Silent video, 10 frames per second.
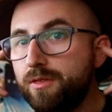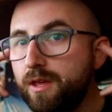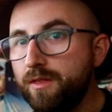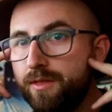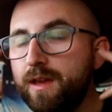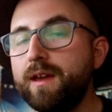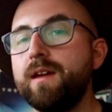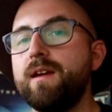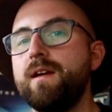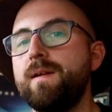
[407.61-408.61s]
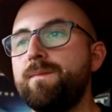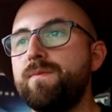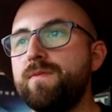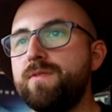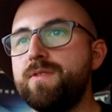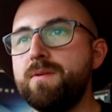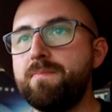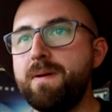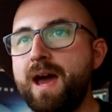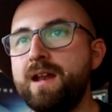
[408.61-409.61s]
think think. The
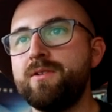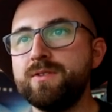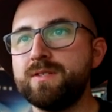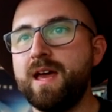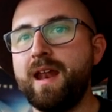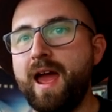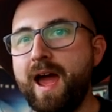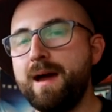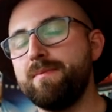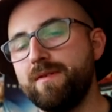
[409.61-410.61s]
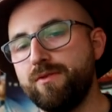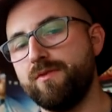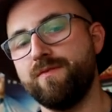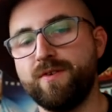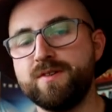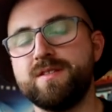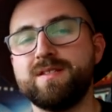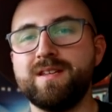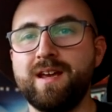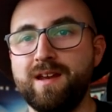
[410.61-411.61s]
battles that happen through the first and the
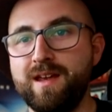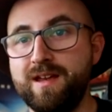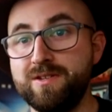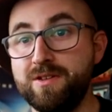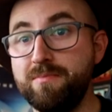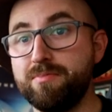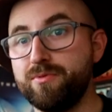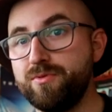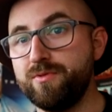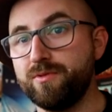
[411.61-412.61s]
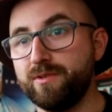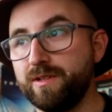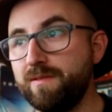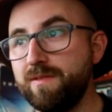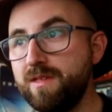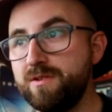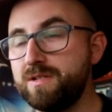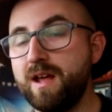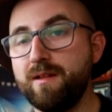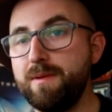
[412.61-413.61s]
second age, they're brutal. There's
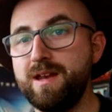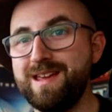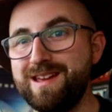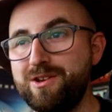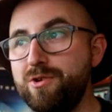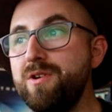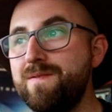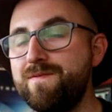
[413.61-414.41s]
not many good